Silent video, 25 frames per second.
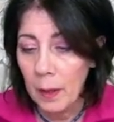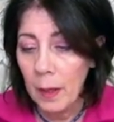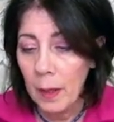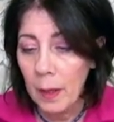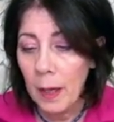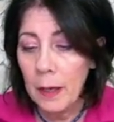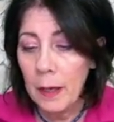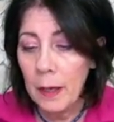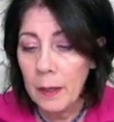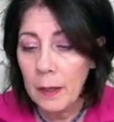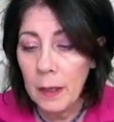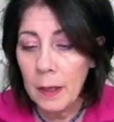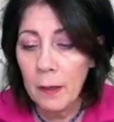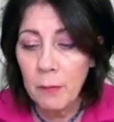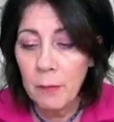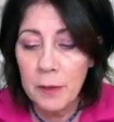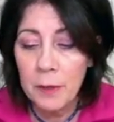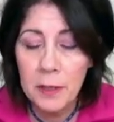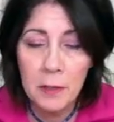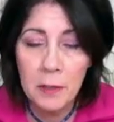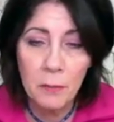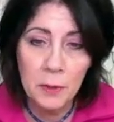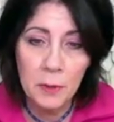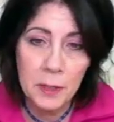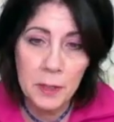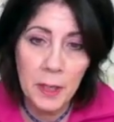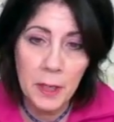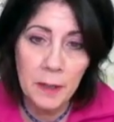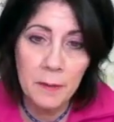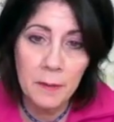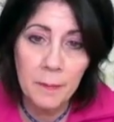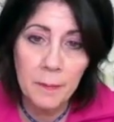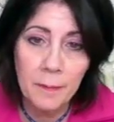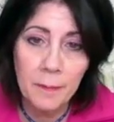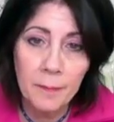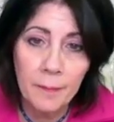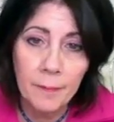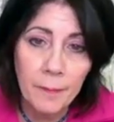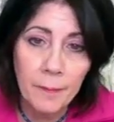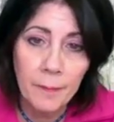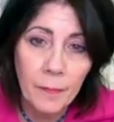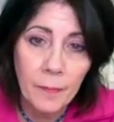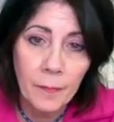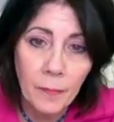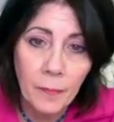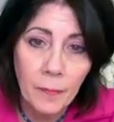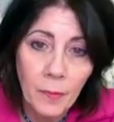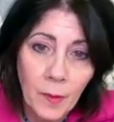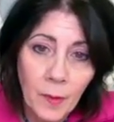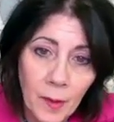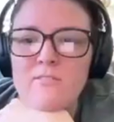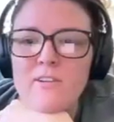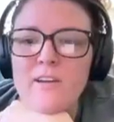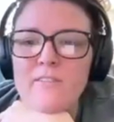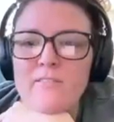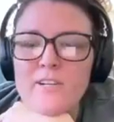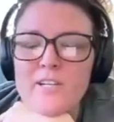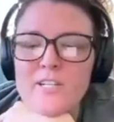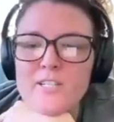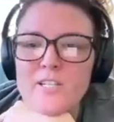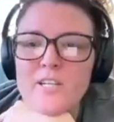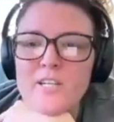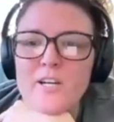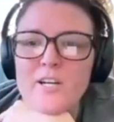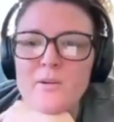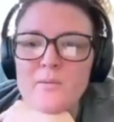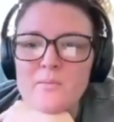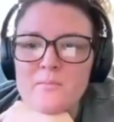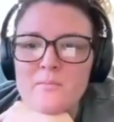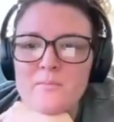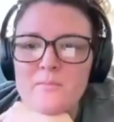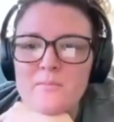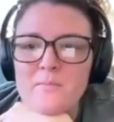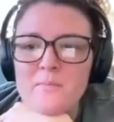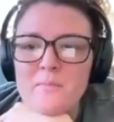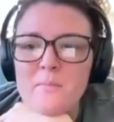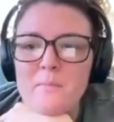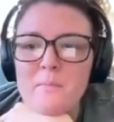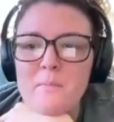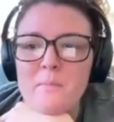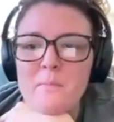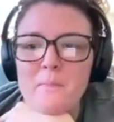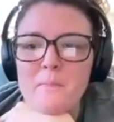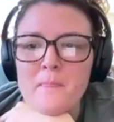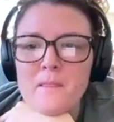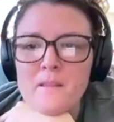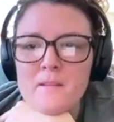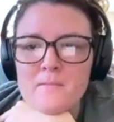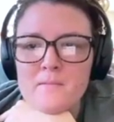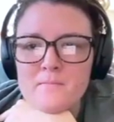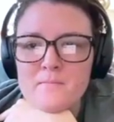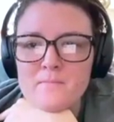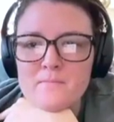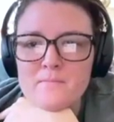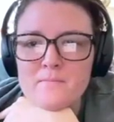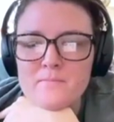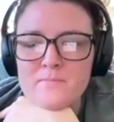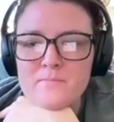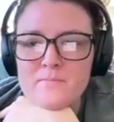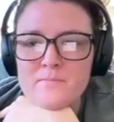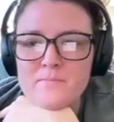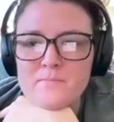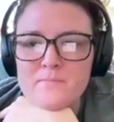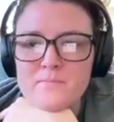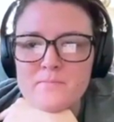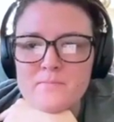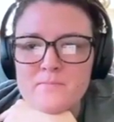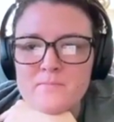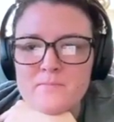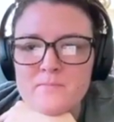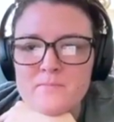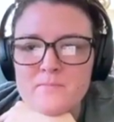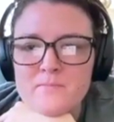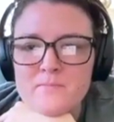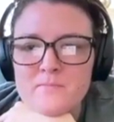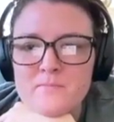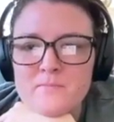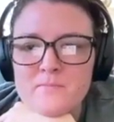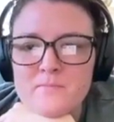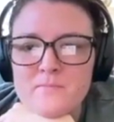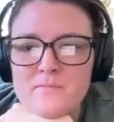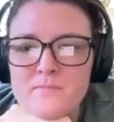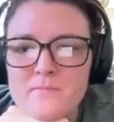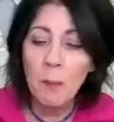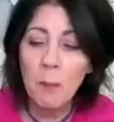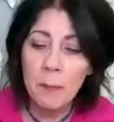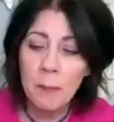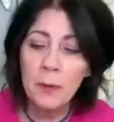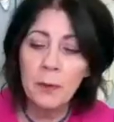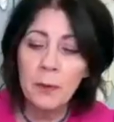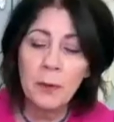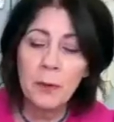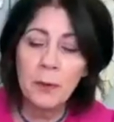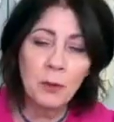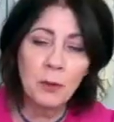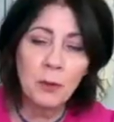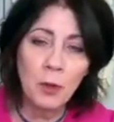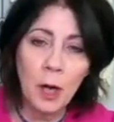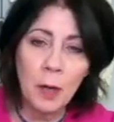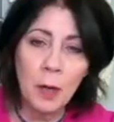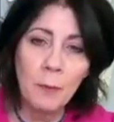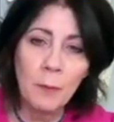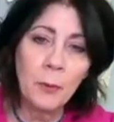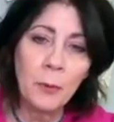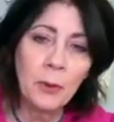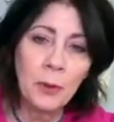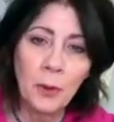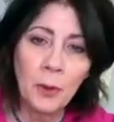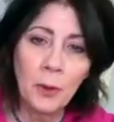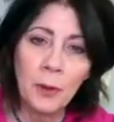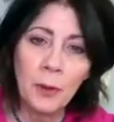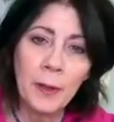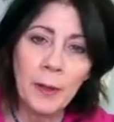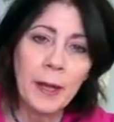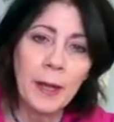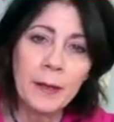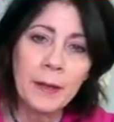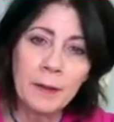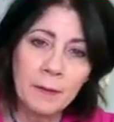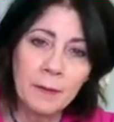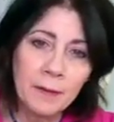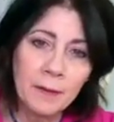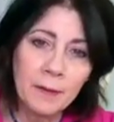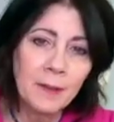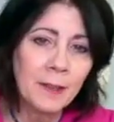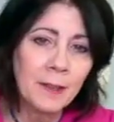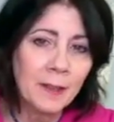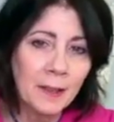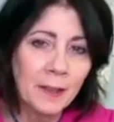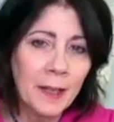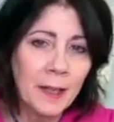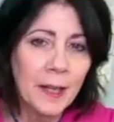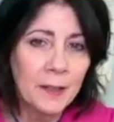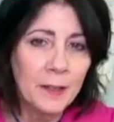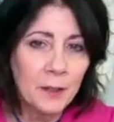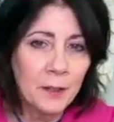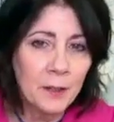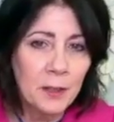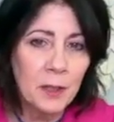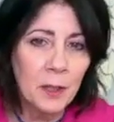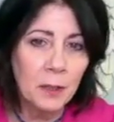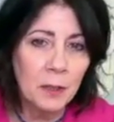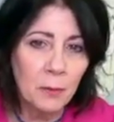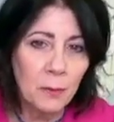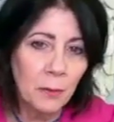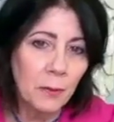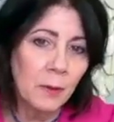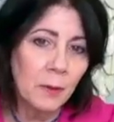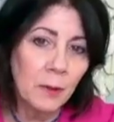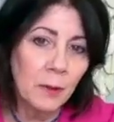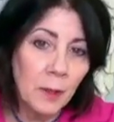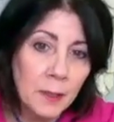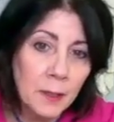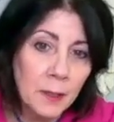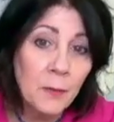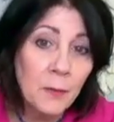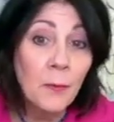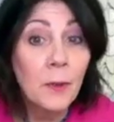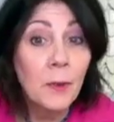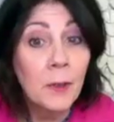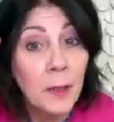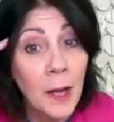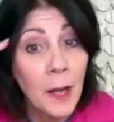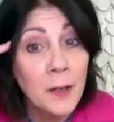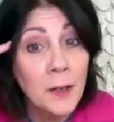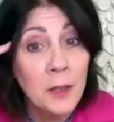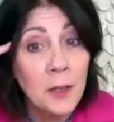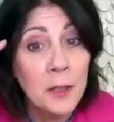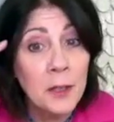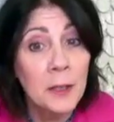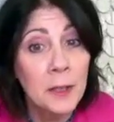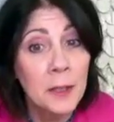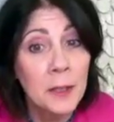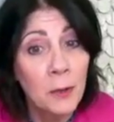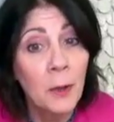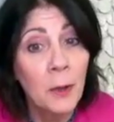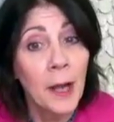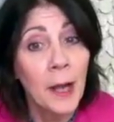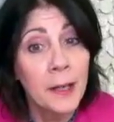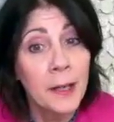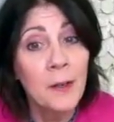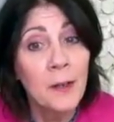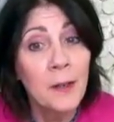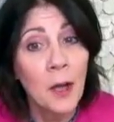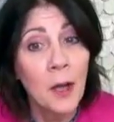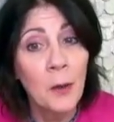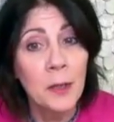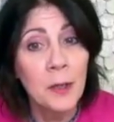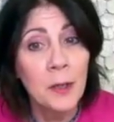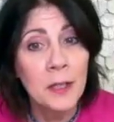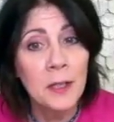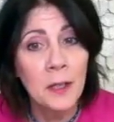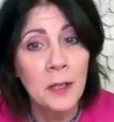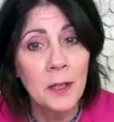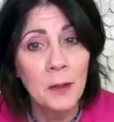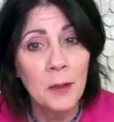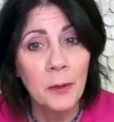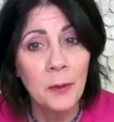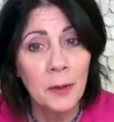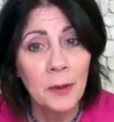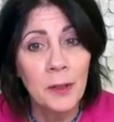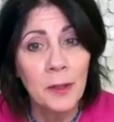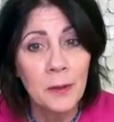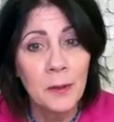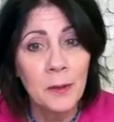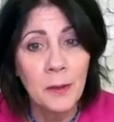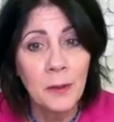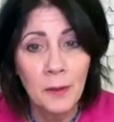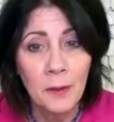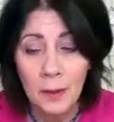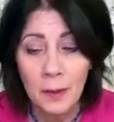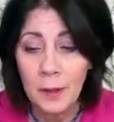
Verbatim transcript: H- how recent was that? Uh, five years ago. Okay, but you just remember the trauma with all that, and it kind of stuck with. It's yeah. you know, it stuck with you.